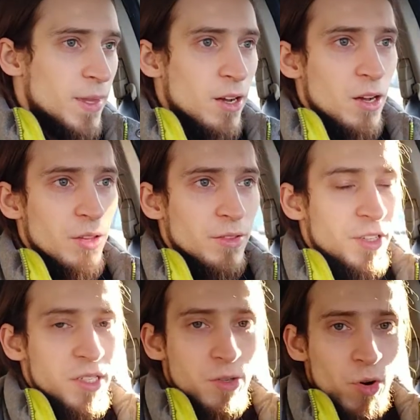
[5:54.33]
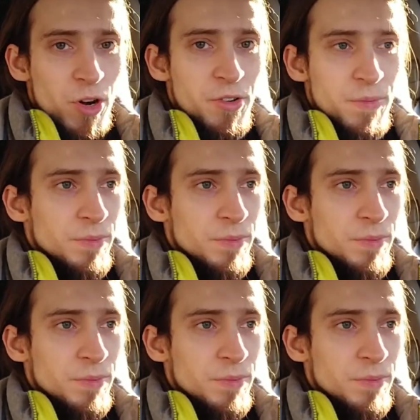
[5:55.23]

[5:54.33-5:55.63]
on Discord